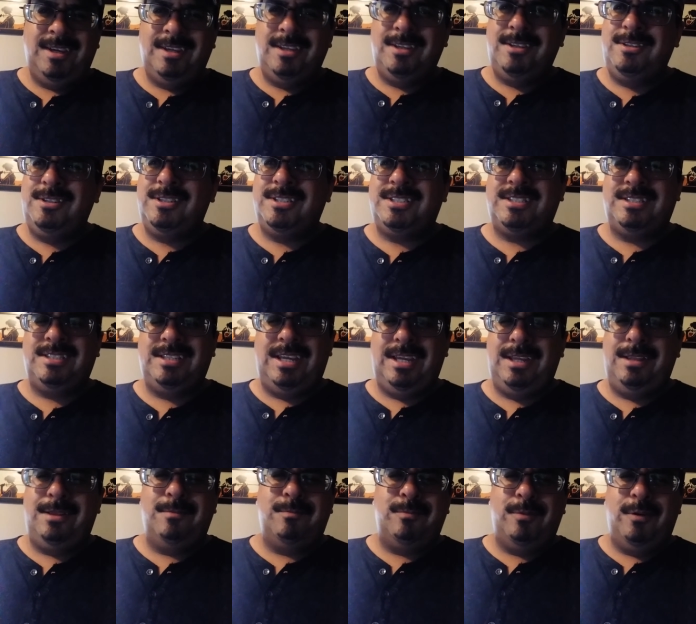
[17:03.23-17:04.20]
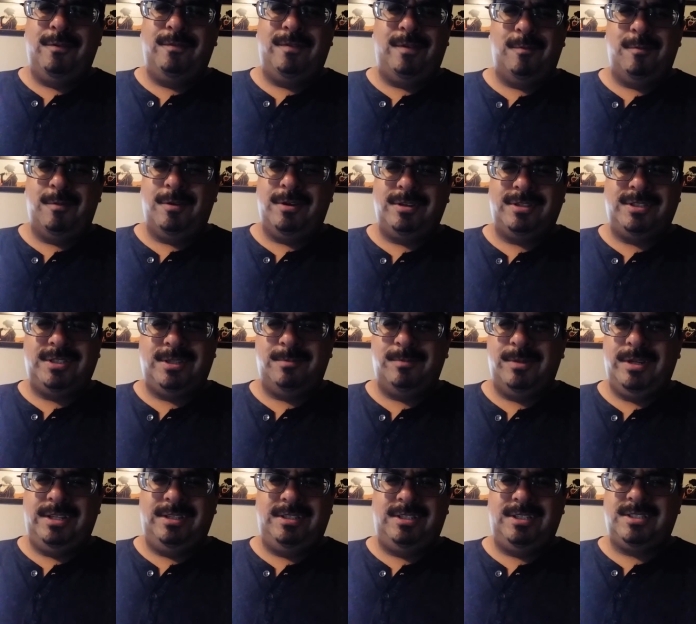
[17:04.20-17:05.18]
You just need a movie where
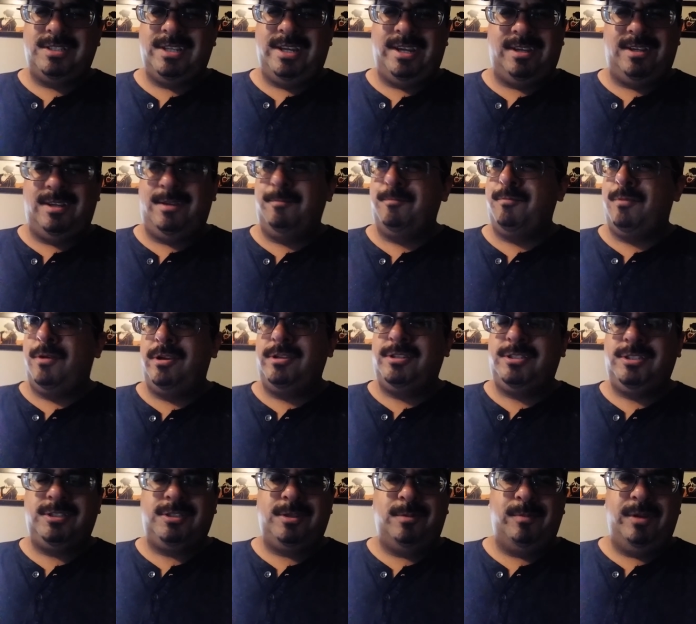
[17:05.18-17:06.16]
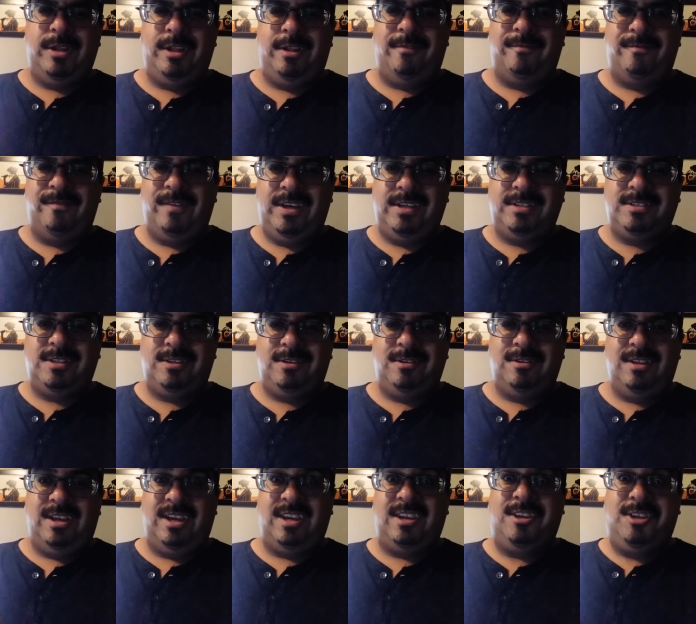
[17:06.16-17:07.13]
somebody just like punches somebody in the face and
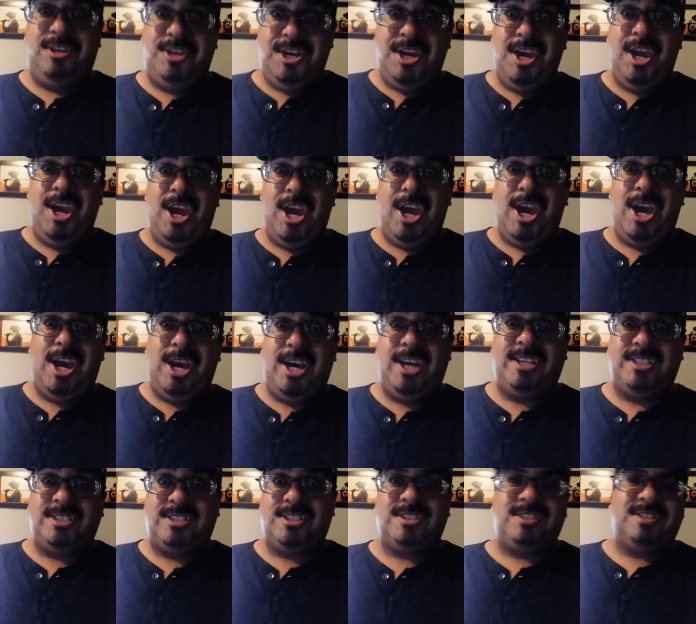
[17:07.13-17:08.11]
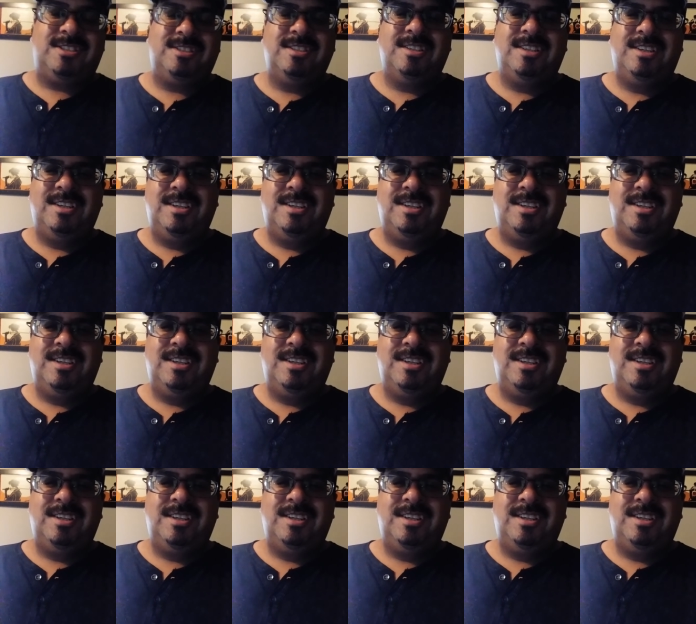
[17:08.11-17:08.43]
you're like, yes!